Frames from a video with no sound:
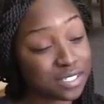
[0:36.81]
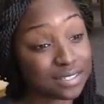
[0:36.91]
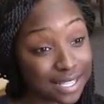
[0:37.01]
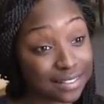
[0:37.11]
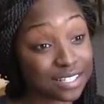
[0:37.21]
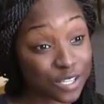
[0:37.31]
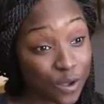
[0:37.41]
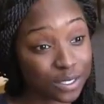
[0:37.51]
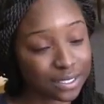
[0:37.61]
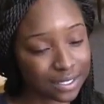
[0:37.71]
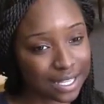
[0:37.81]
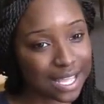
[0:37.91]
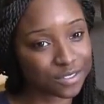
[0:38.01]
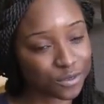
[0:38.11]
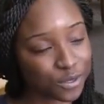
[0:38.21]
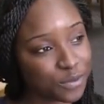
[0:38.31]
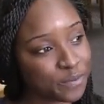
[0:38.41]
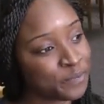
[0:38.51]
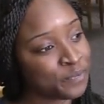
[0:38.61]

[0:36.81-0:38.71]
set the tone in the classroom,